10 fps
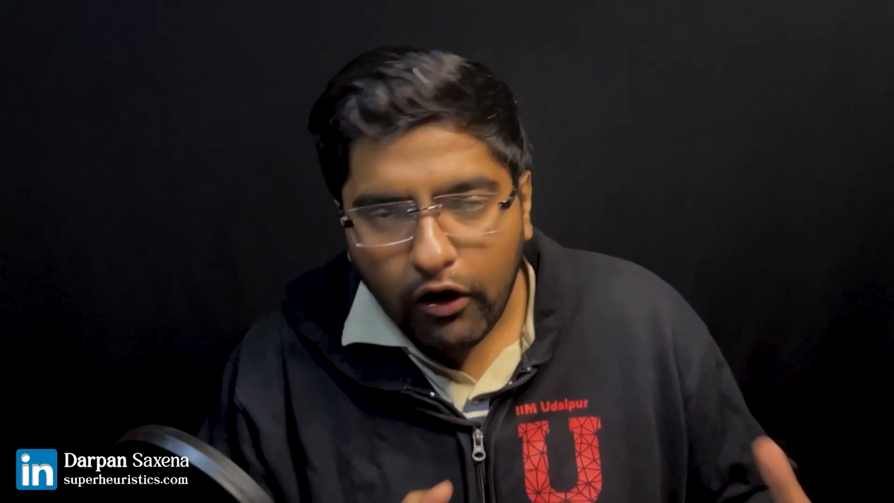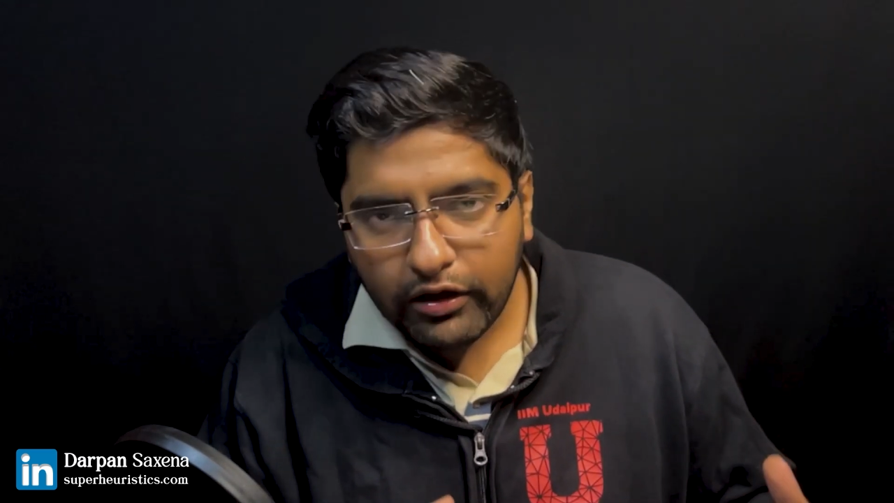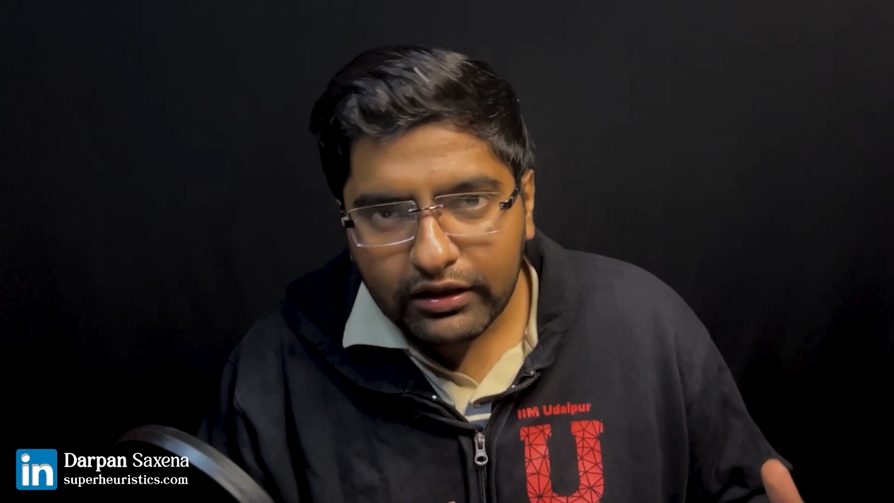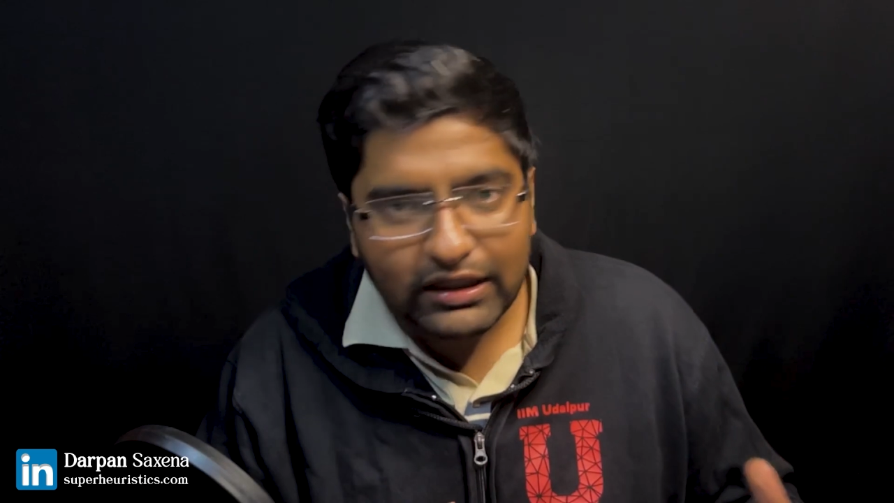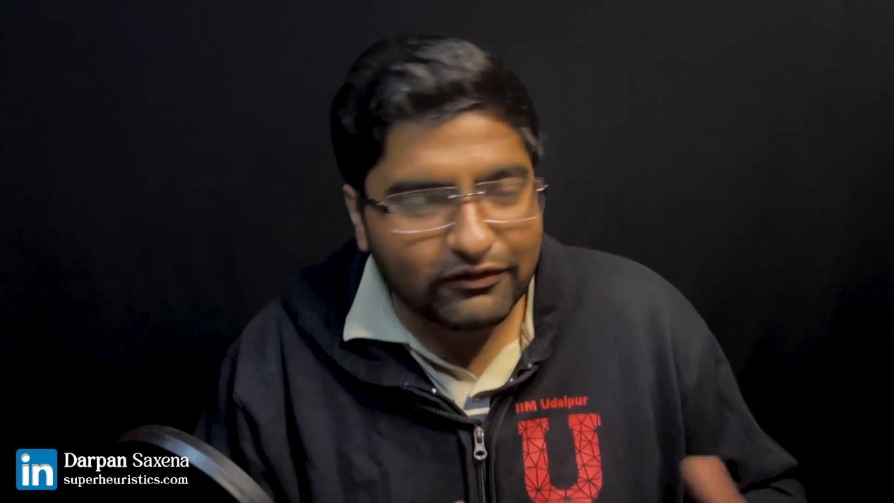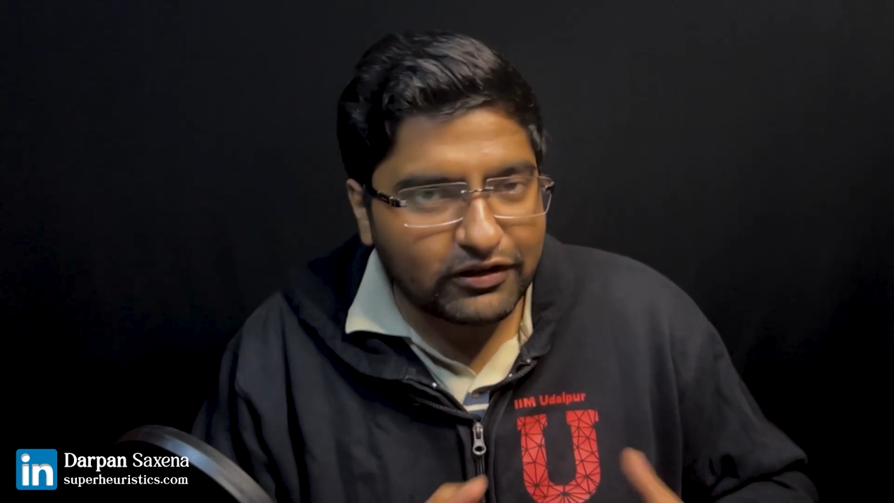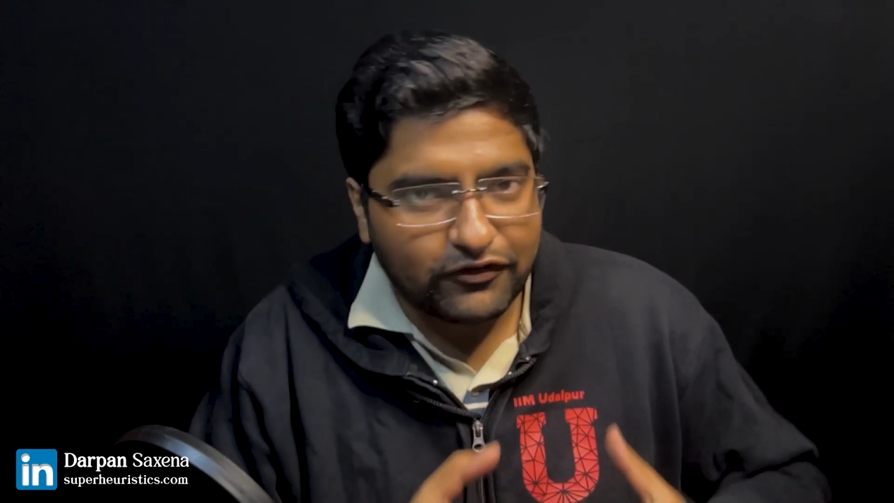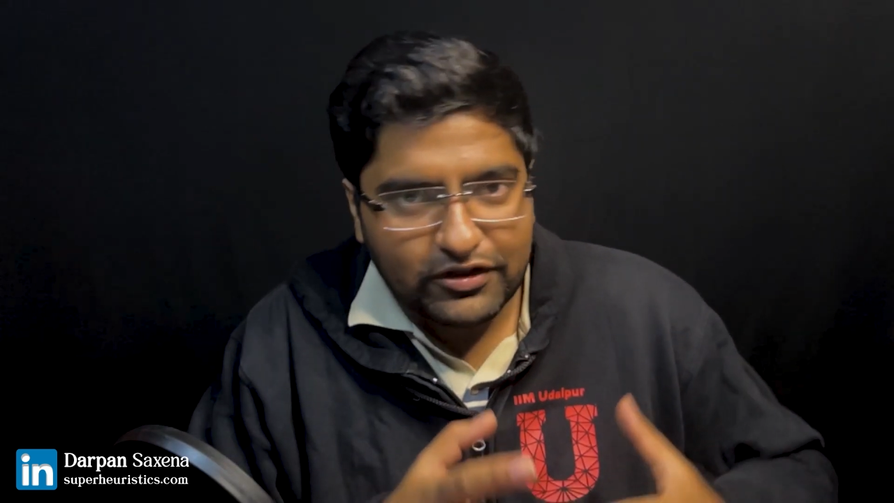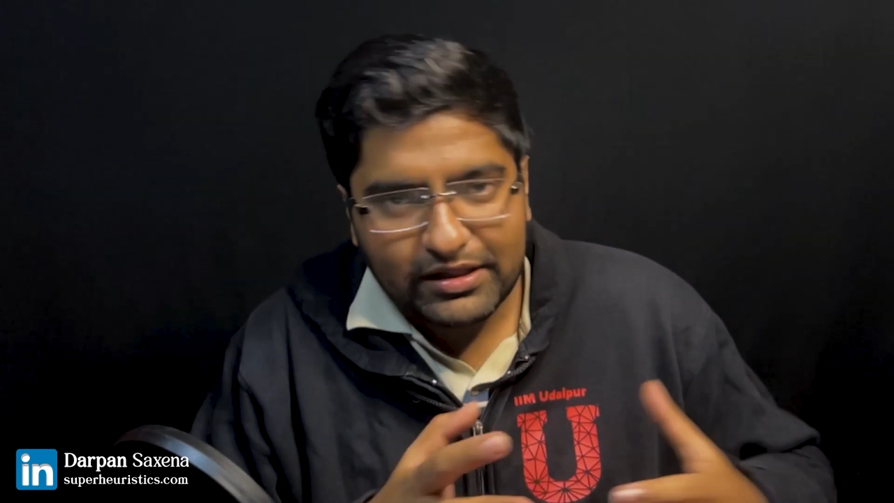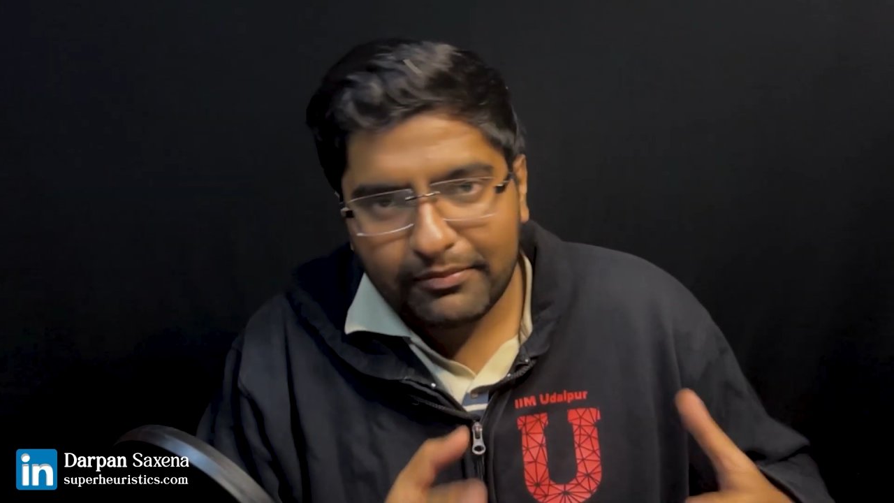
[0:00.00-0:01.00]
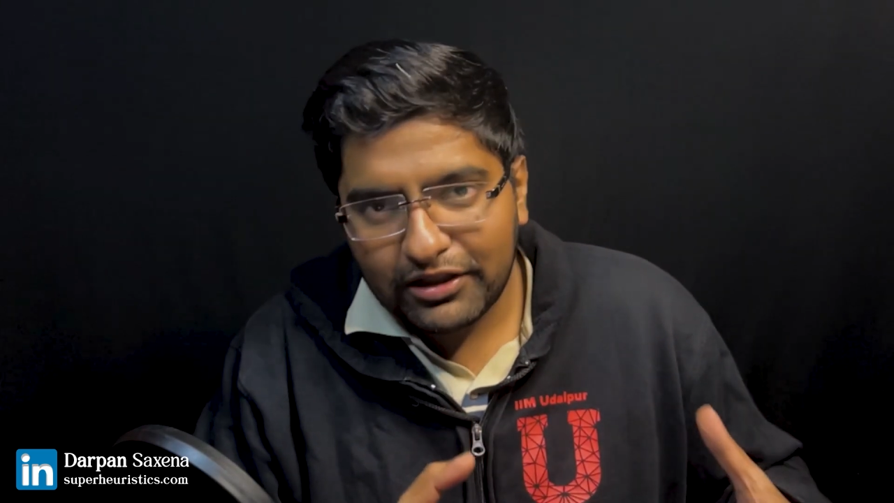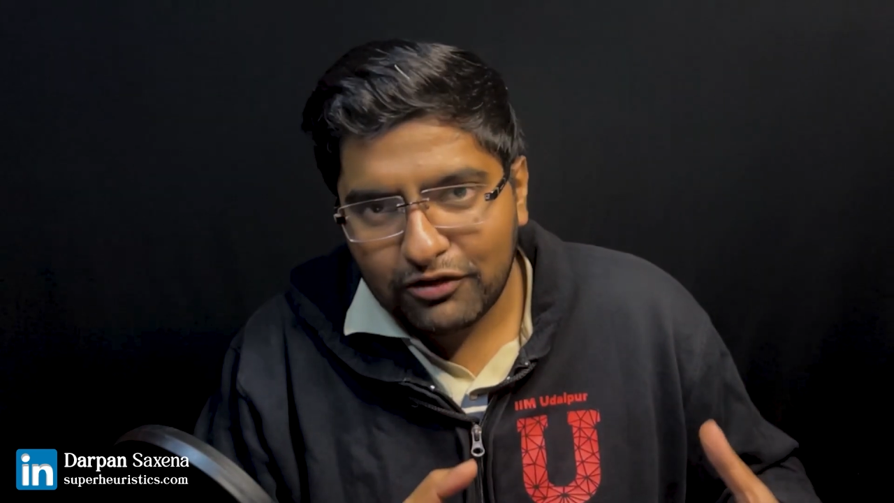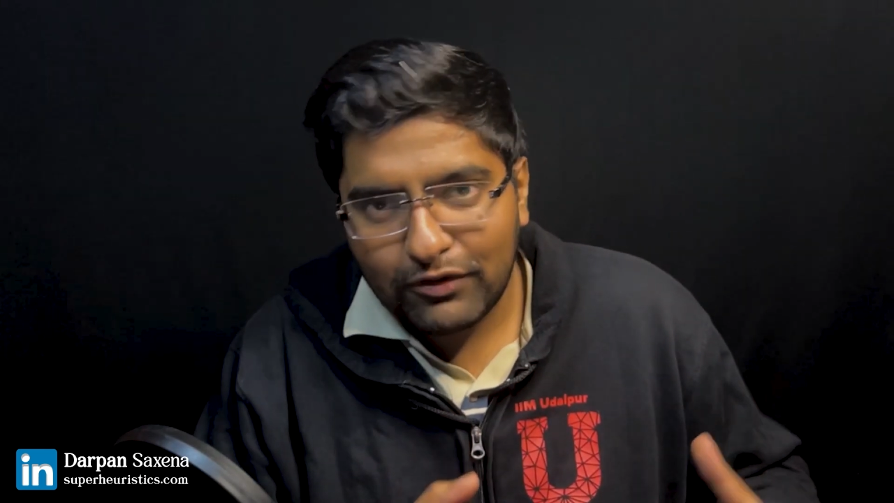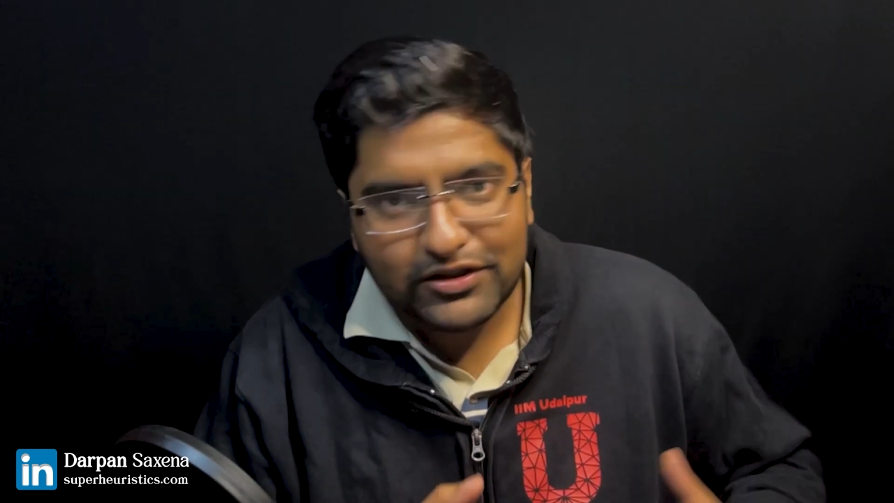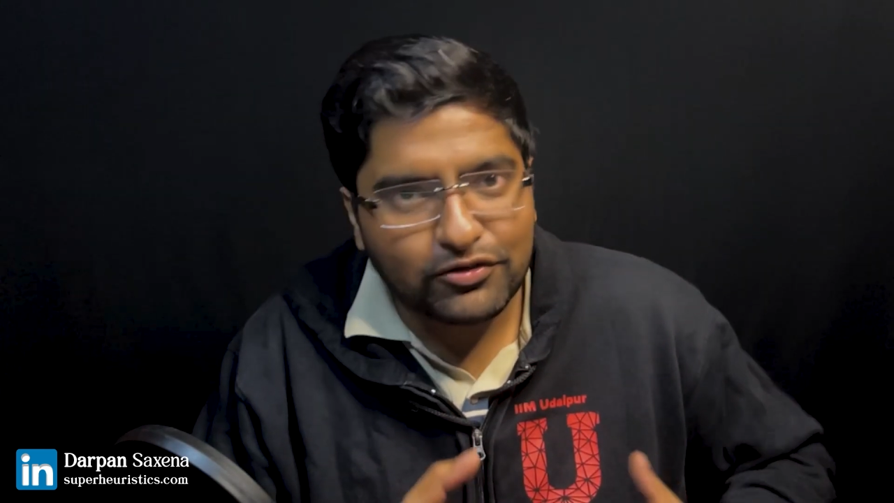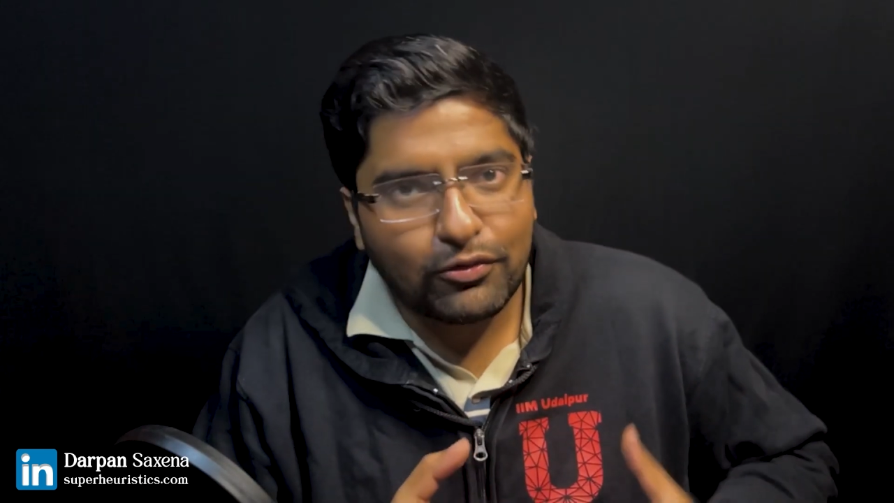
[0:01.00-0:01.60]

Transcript: or even if you're somebody who has